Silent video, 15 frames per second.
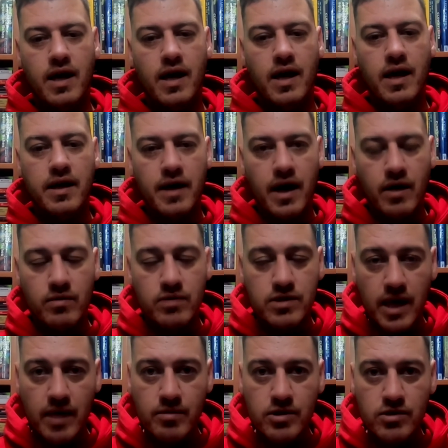and I
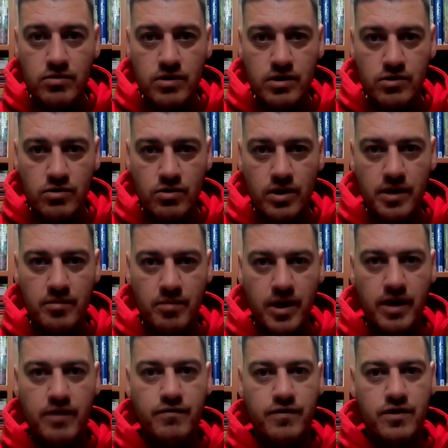was able to enjoy the
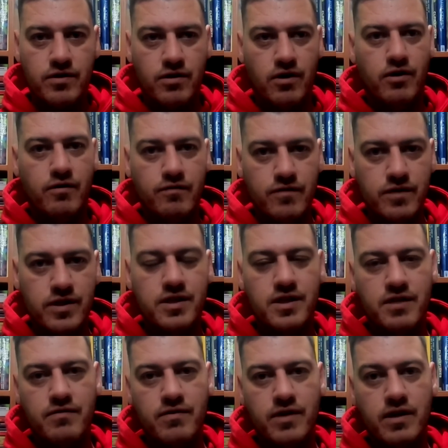benefit of
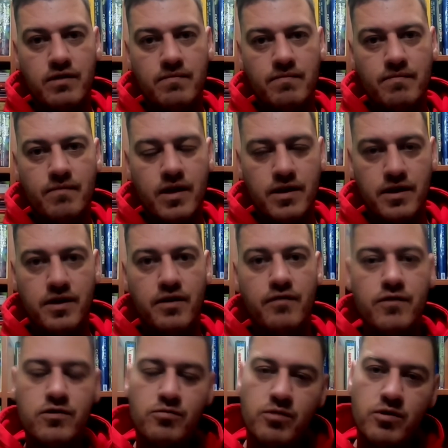receiving the
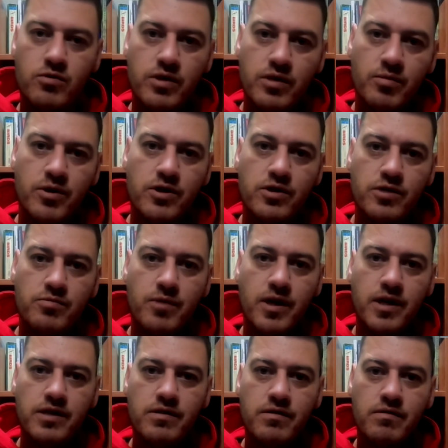difference between the purchase
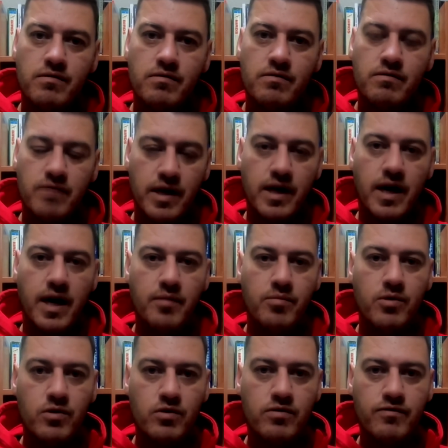price that I
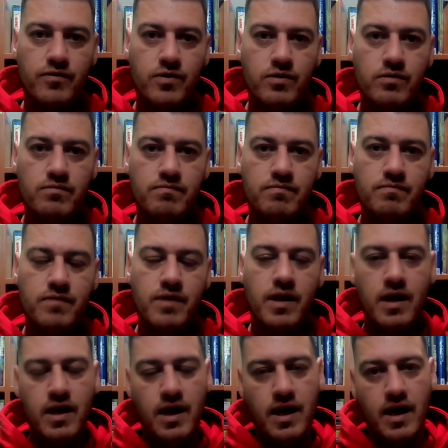bought for
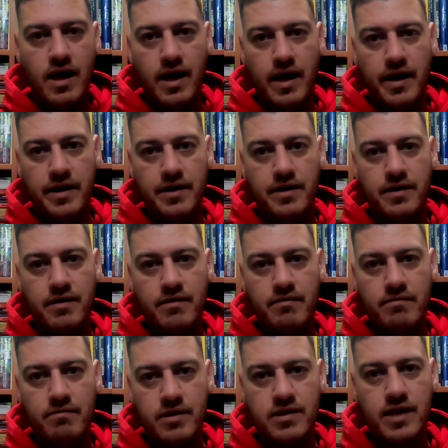and
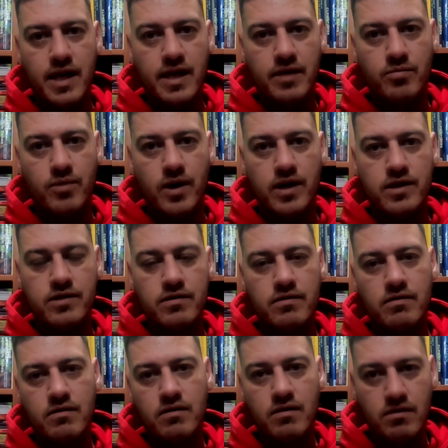the selling
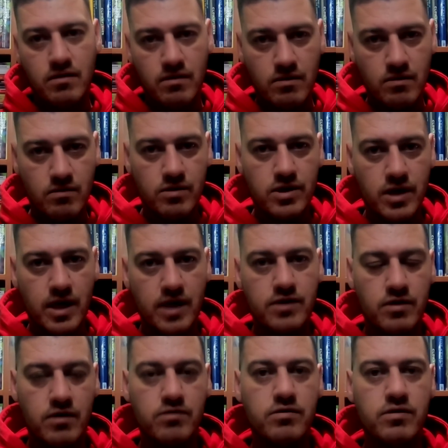price, which I
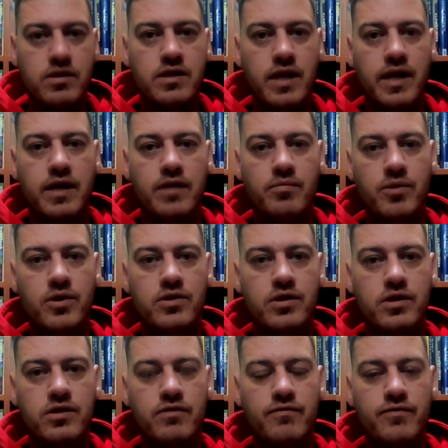sold to the second
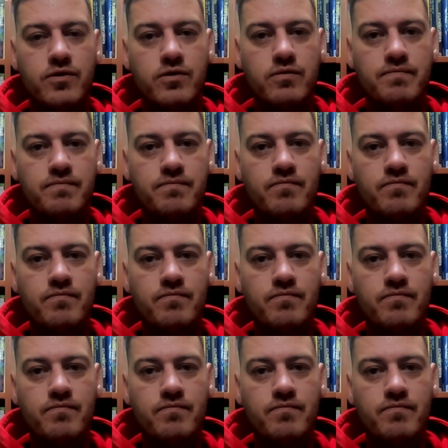purchaser for.